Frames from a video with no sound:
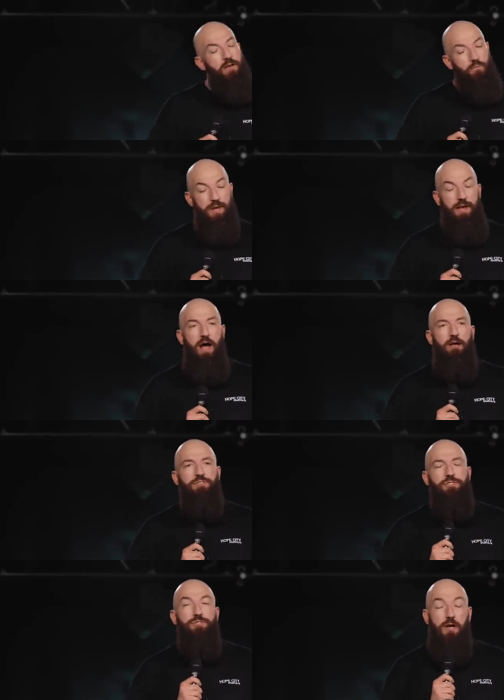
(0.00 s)
Right now, I'm
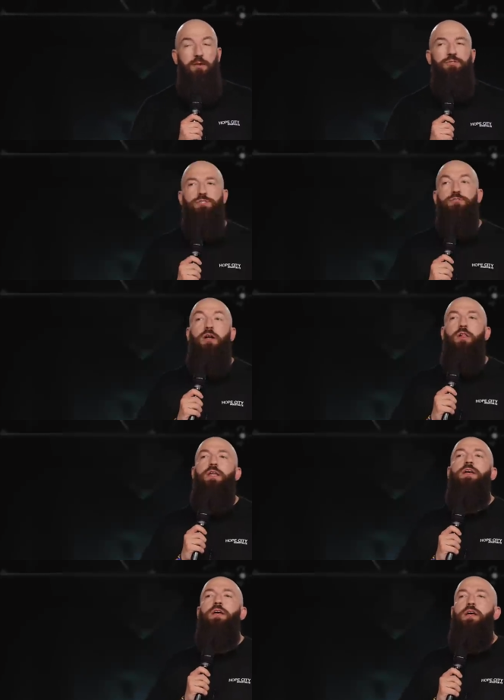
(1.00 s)
just struggling.
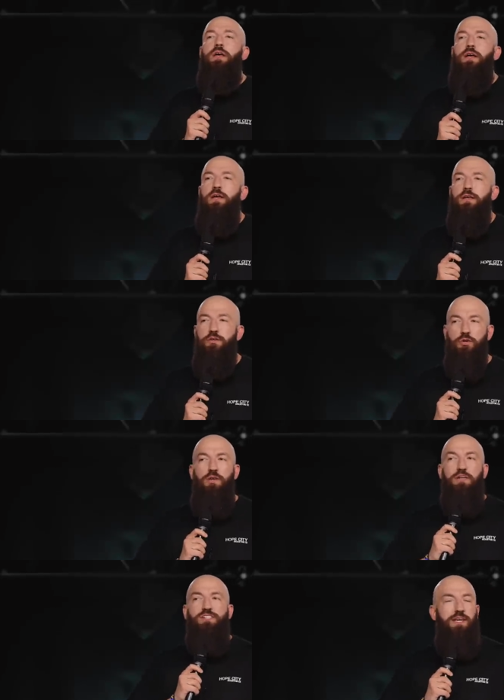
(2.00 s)
Now you
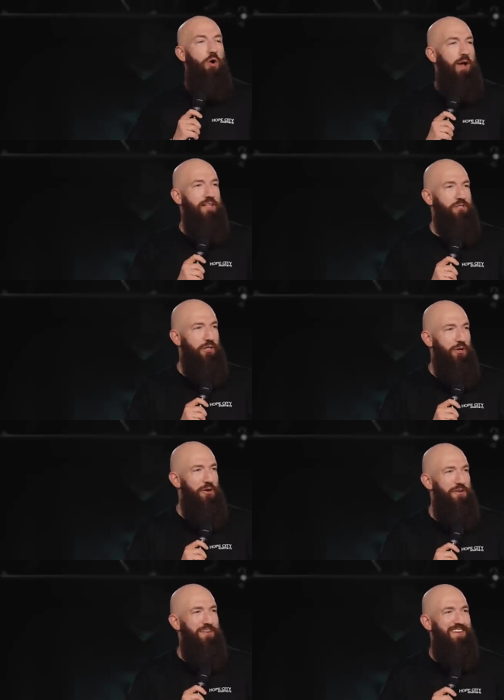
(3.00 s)
can be single and secure.
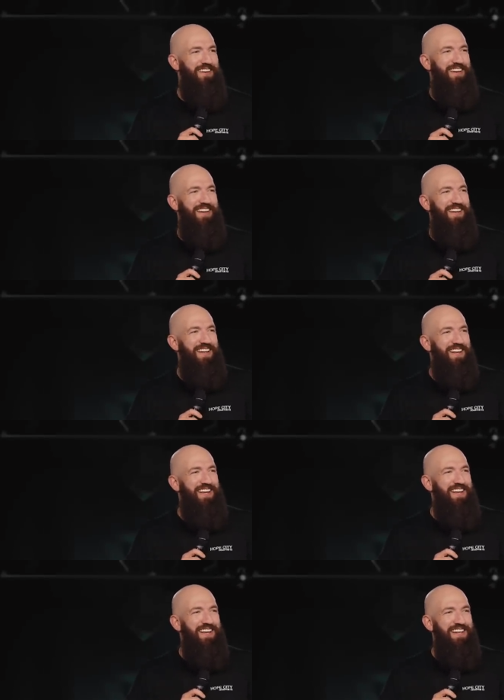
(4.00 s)

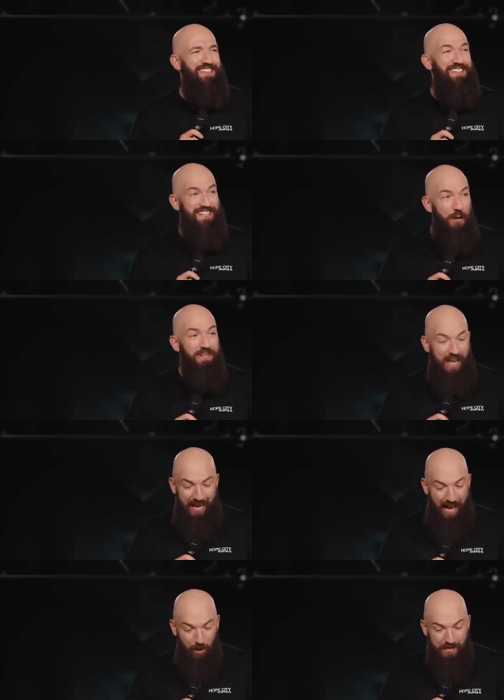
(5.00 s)
Someday
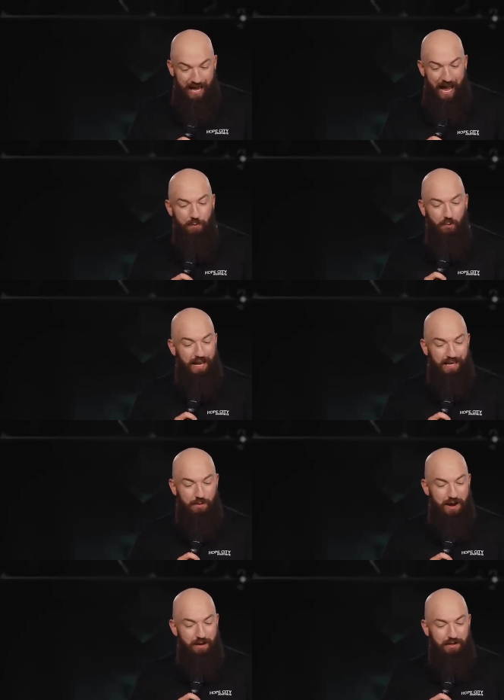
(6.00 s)
I'll be happy when I get
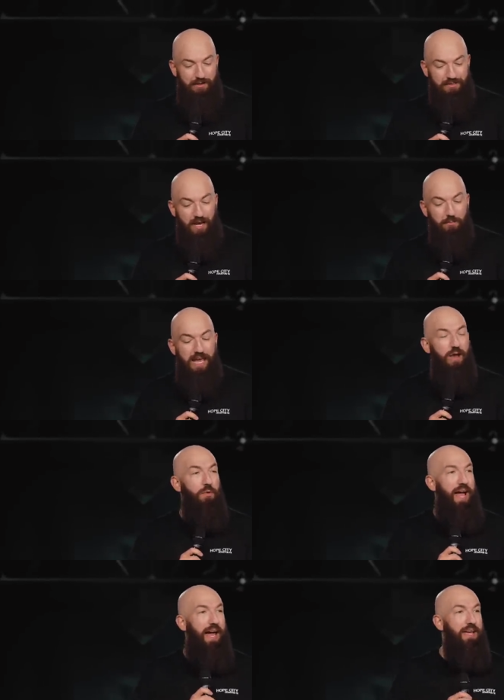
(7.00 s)
married. Someday
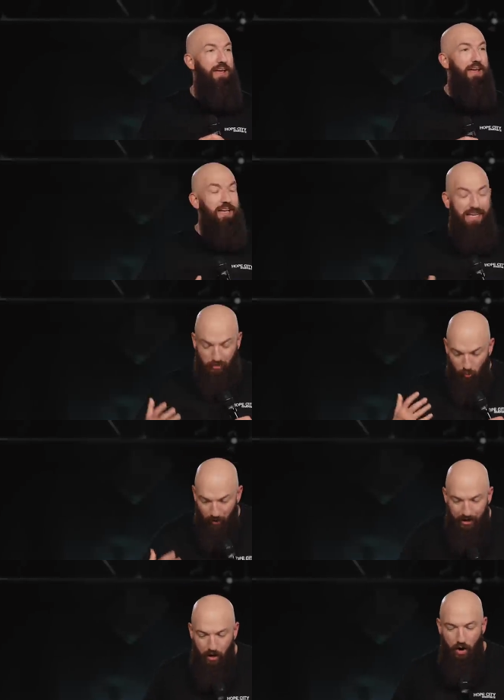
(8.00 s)
when I get to
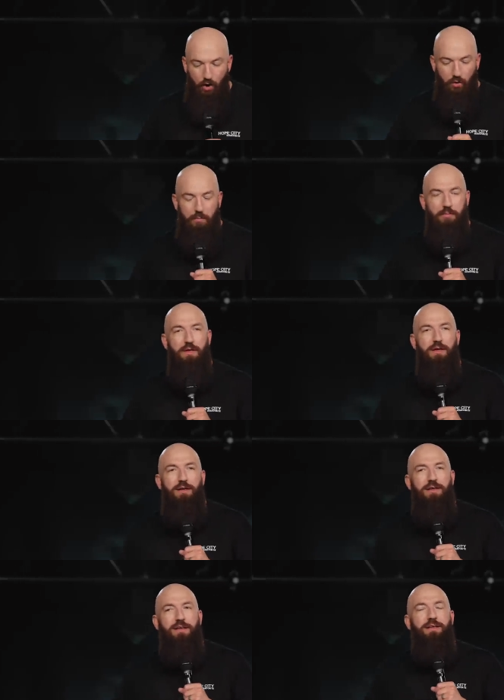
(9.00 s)
ride home,
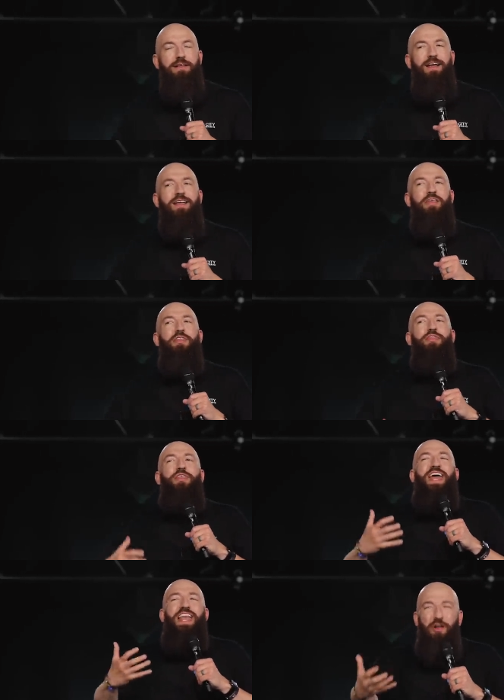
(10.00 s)

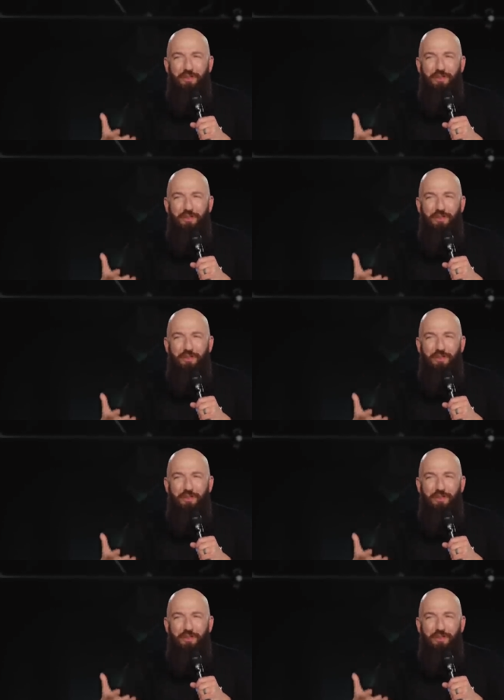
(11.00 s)
then I'll